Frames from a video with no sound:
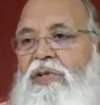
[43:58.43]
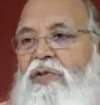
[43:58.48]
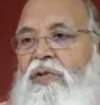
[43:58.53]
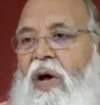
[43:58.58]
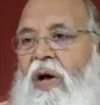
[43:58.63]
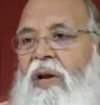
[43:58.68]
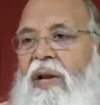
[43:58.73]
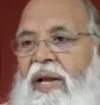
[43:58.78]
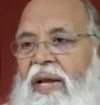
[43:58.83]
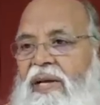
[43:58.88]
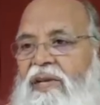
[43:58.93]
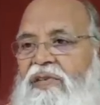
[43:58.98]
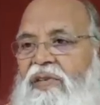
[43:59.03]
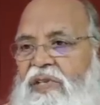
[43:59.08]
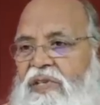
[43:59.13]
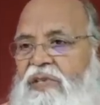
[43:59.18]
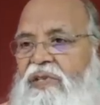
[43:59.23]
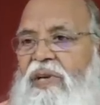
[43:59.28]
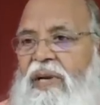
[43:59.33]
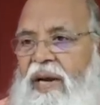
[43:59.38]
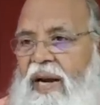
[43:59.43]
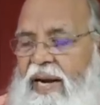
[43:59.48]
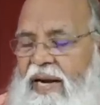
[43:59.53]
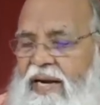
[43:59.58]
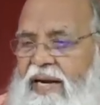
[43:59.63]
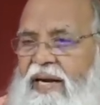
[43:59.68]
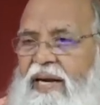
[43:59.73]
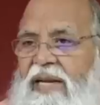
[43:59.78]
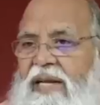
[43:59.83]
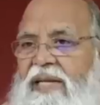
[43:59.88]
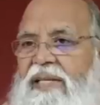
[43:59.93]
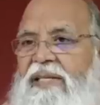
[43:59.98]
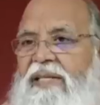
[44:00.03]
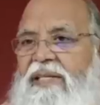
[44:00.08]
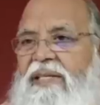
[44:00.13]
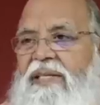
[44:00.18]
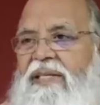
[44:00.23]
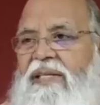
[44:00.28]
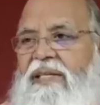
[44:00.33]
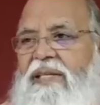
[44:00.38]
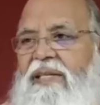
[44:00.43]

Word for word: non-existing entities.